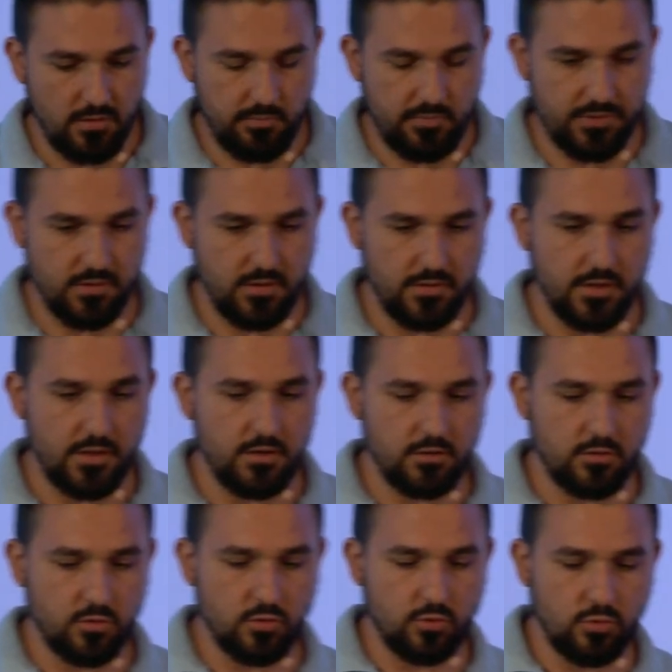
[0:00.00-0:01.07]
but there are
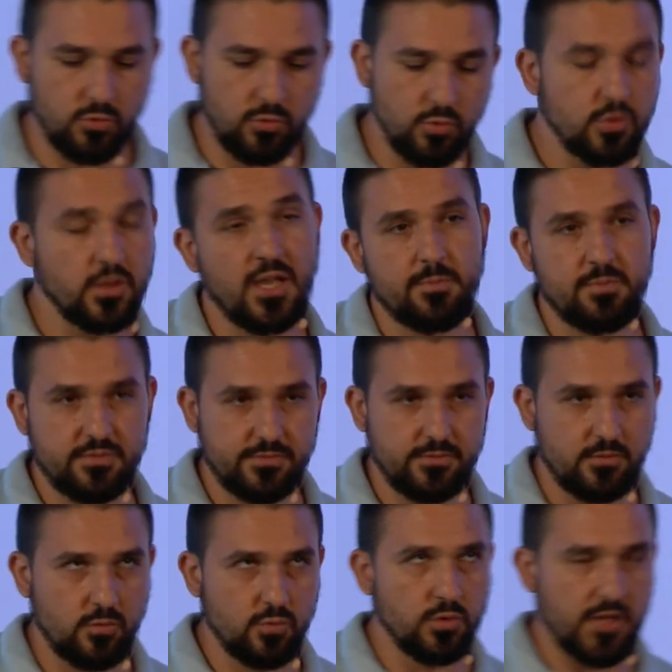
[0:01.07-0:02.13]
two
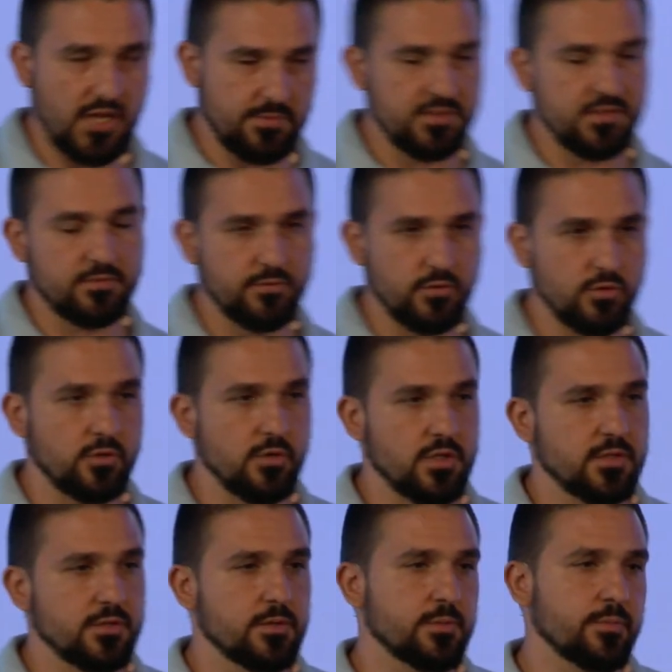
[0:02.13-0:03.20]
types of
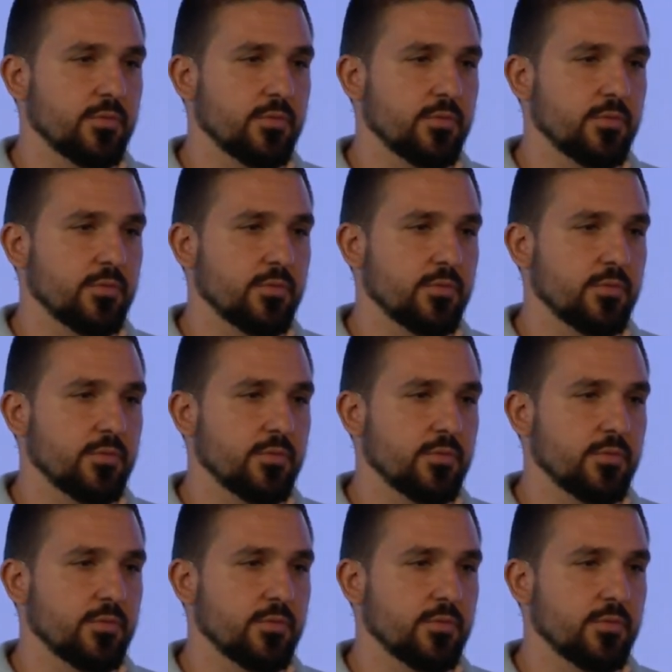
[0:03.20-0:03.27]
notaries.